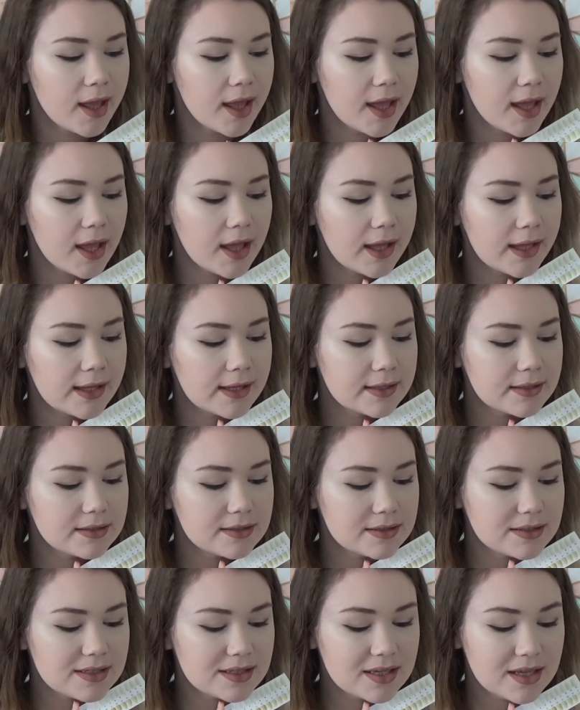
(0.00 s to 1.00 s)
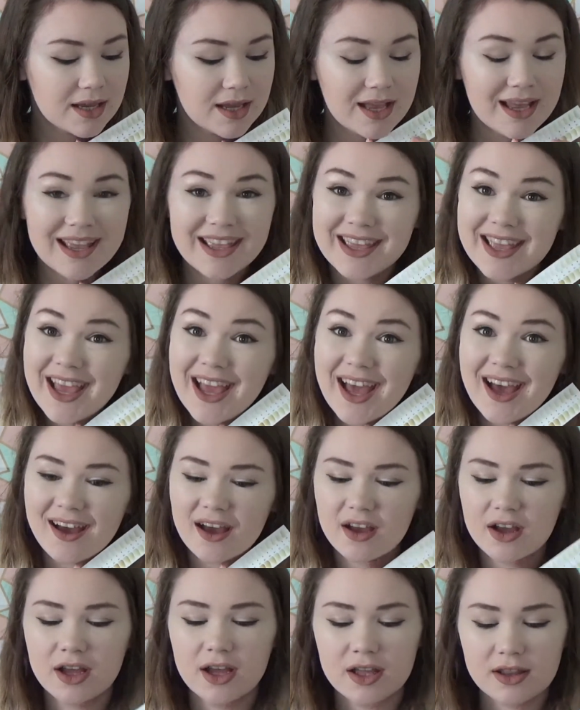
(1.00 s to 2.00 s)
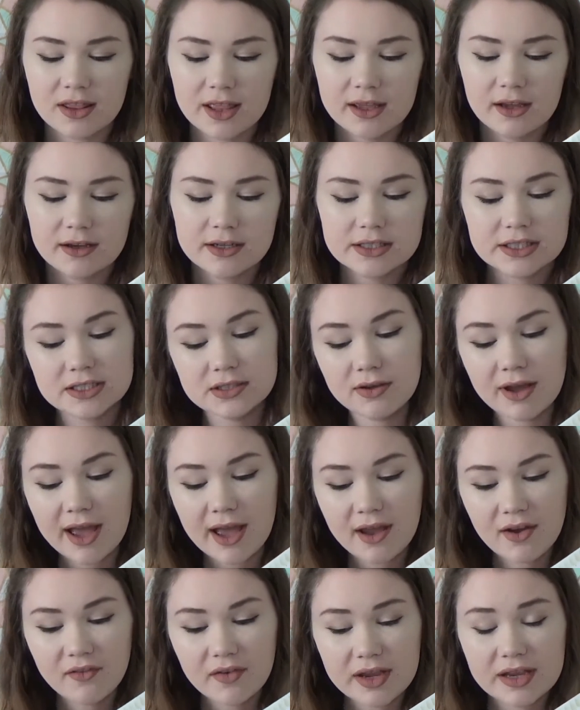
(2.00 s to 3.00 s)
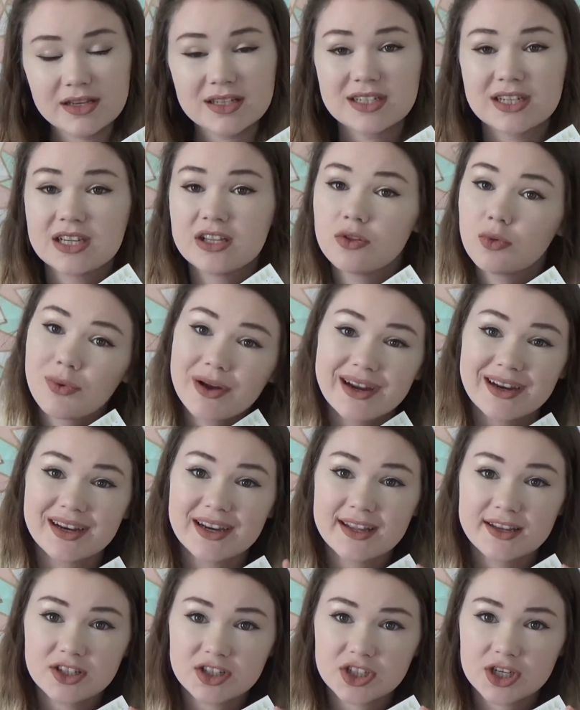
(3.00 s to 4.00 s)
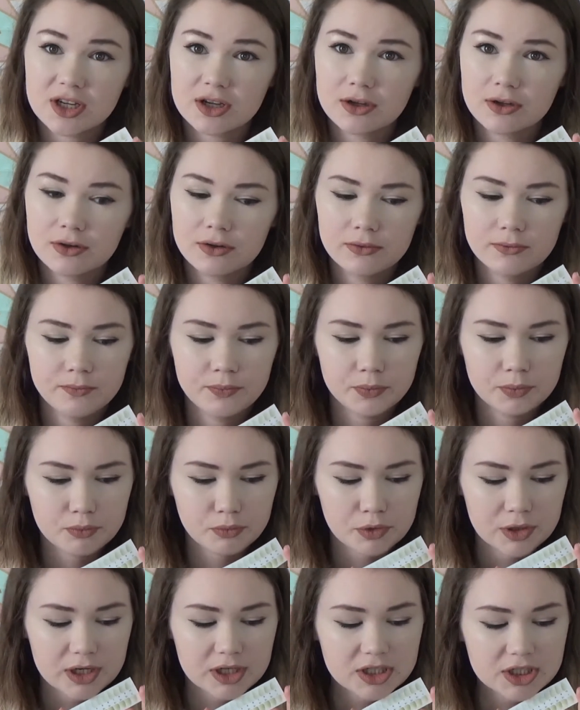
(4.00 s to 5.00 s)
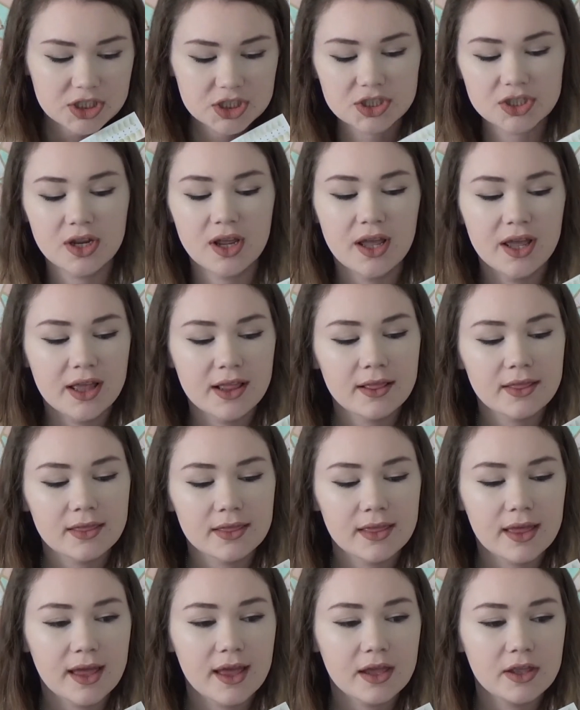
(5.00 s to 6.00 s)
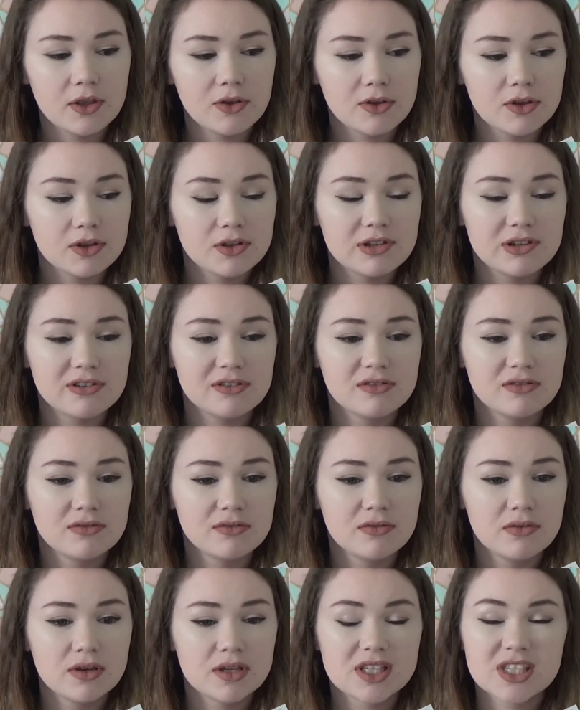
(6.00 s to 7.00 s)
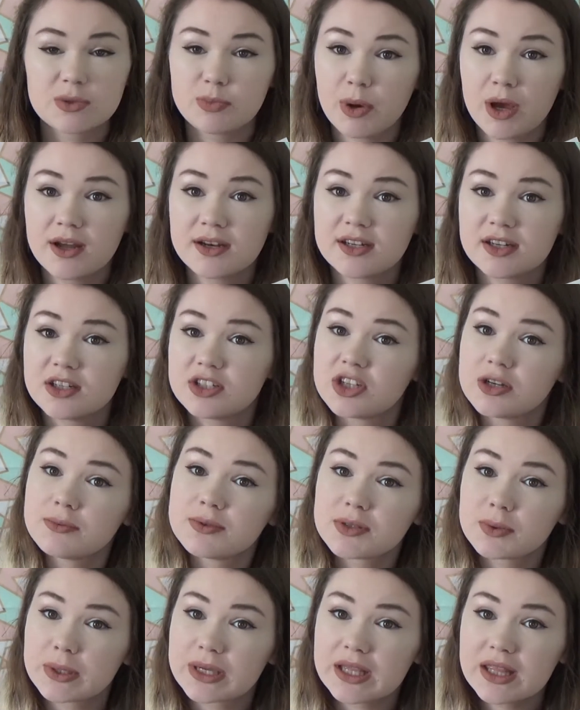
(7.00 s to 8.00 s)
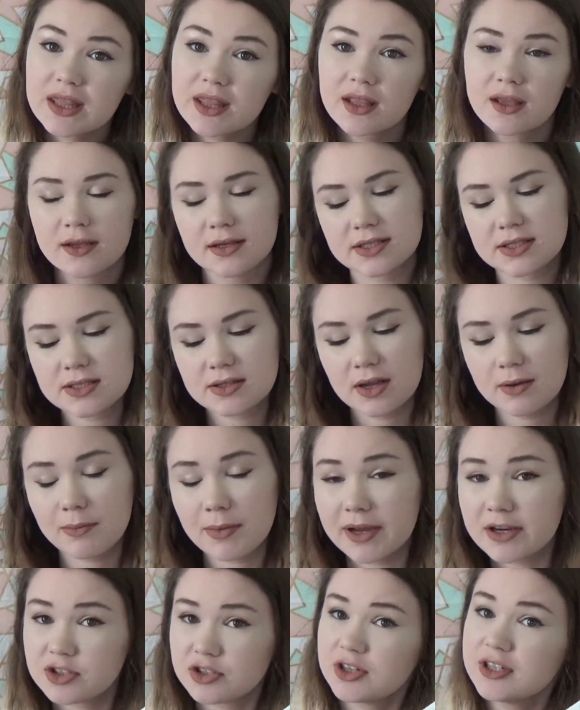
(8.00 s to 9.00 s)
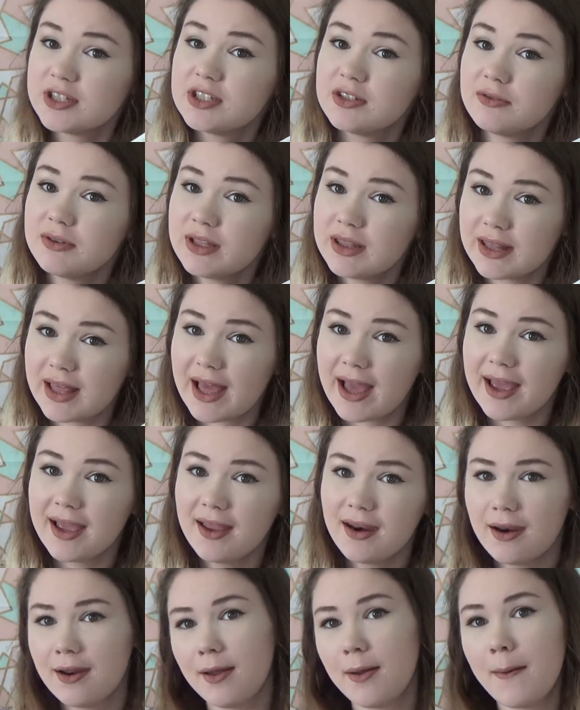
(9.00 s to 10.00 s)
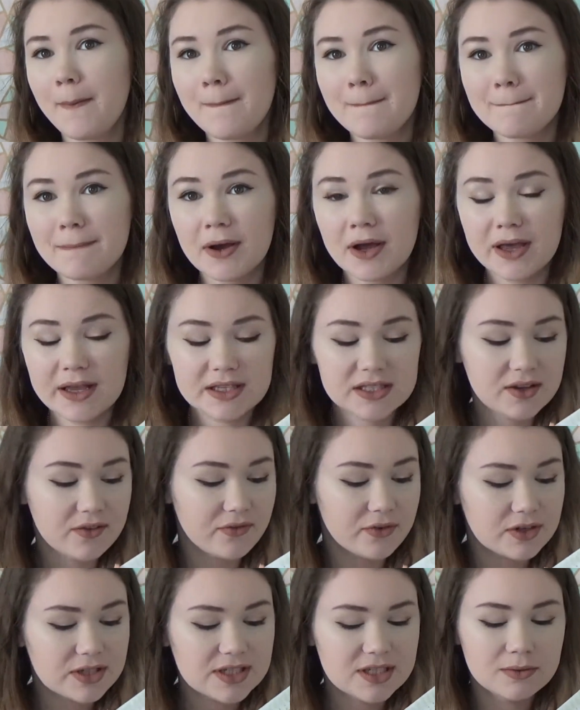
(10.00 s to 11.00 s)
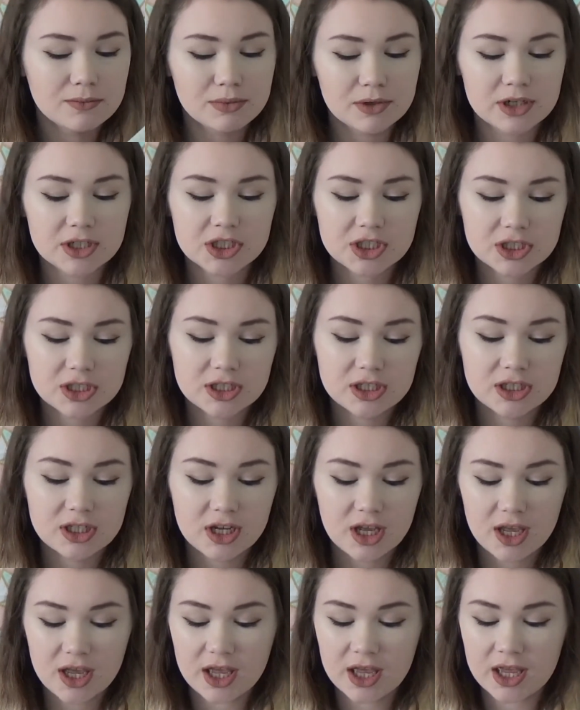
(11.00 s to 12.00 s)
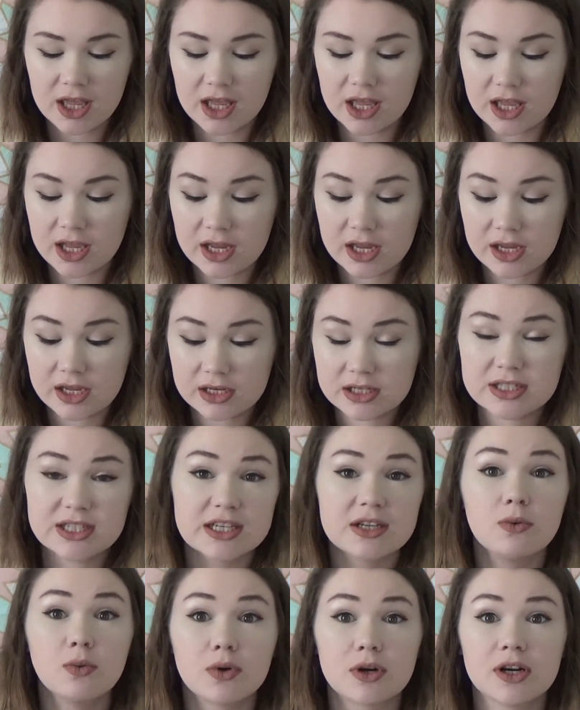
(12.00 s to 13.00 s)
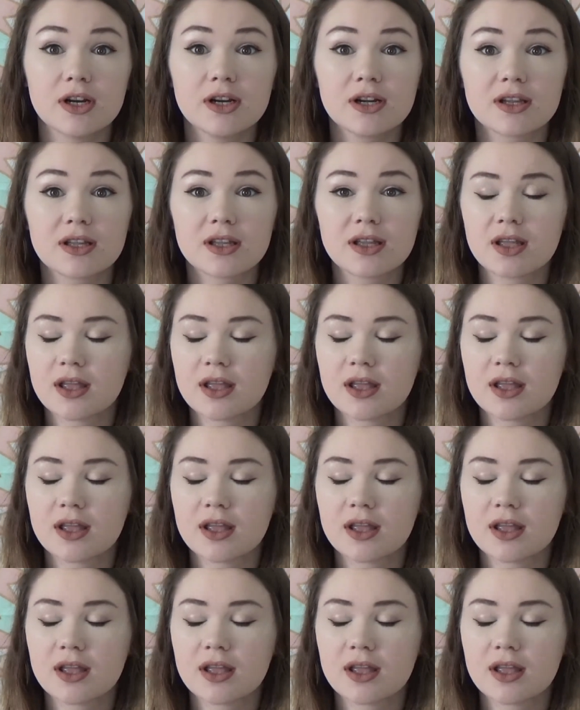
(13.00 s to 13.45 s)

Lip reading: And yeah, they also have a teeth whitening gel brush that you could do spot touch-ups with. So I might try doing that. But as a first impression, it did work.